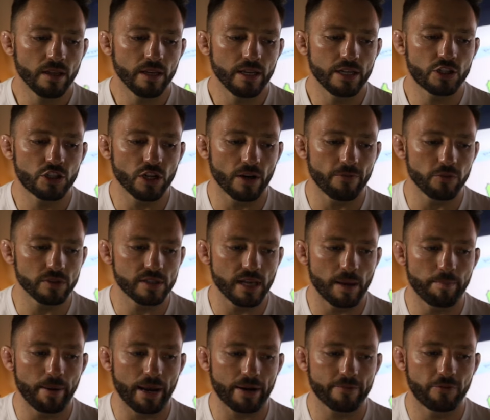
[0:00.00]
He shuffles
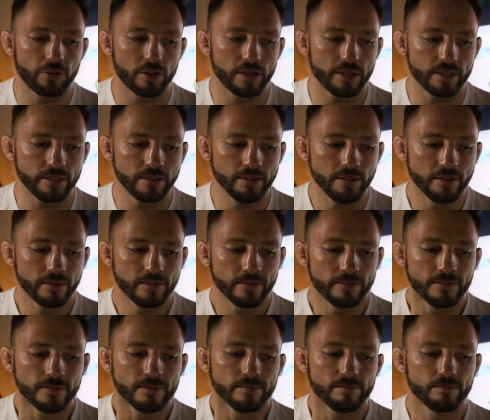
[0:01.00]
that back foot in,
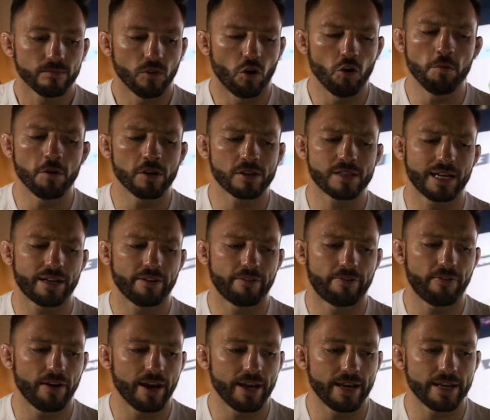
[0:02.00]
almost like a
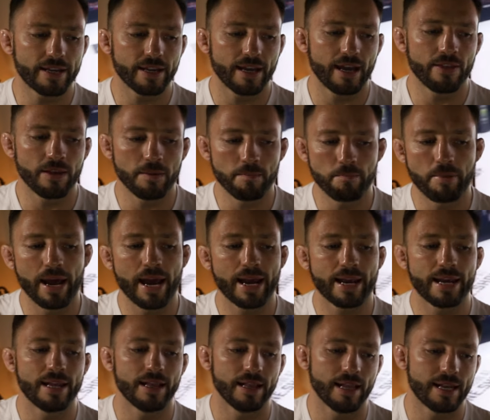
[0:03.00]
fake, and then bang,
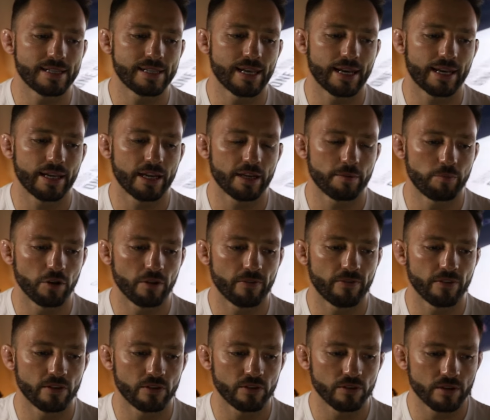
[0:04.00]
he lands that kick
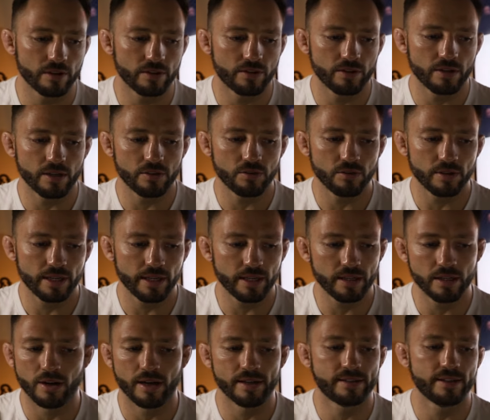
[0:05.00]
beautifully. Did I do it
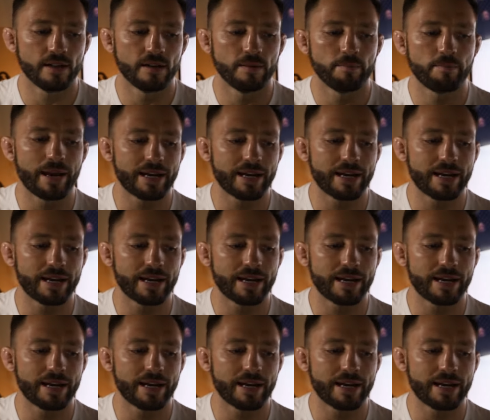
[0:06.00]
again? No, I didn't.